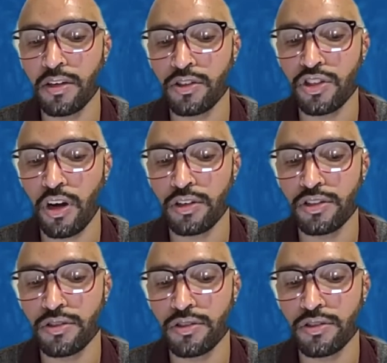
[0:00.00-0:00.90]
on
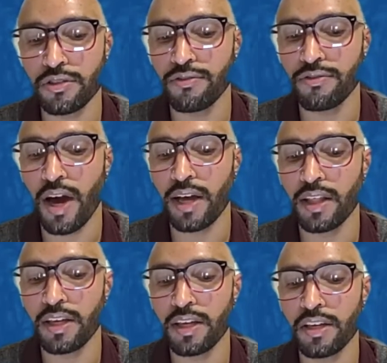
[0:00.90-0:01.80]
charges of
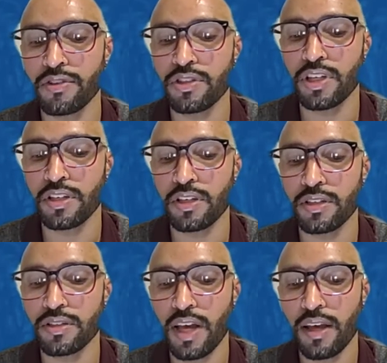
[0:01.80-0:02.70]
violating Virginia's